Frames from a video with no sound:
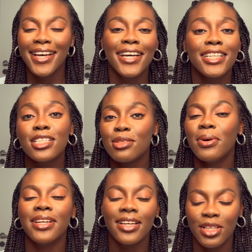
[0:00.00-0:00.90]
This is my
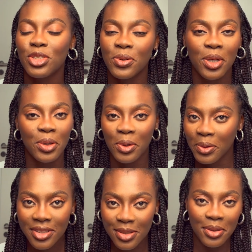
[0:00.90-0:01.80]
natural
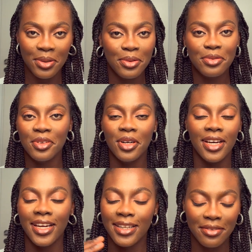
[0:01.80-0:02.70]
go-to for
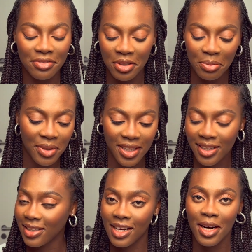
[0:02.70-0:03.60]
any filming,
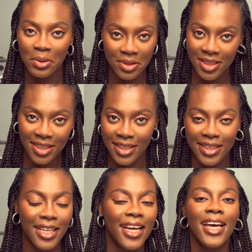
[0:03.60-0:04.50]
any
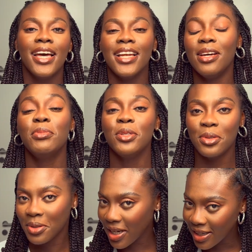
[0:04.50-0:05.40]
outing. Let me
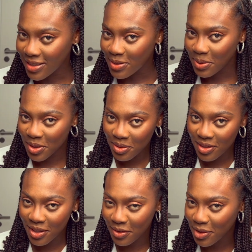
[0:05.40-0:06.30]
know, guys, what do you
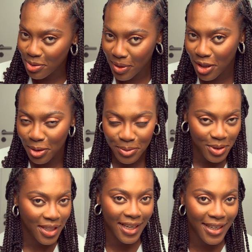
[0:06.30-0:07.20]
think of this makeup? Do you
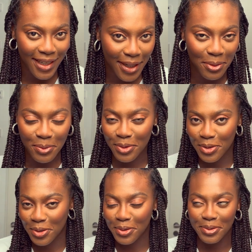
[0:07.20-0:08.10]
like it? Would
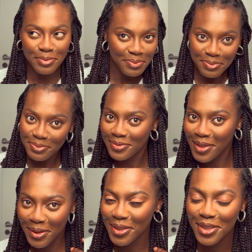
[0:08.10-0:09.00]
you
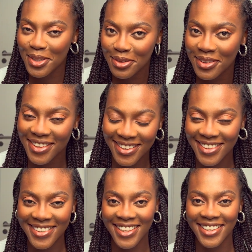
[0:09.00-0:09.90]
go for this
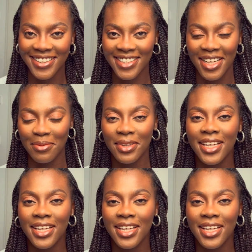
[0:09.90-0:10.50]
anytime?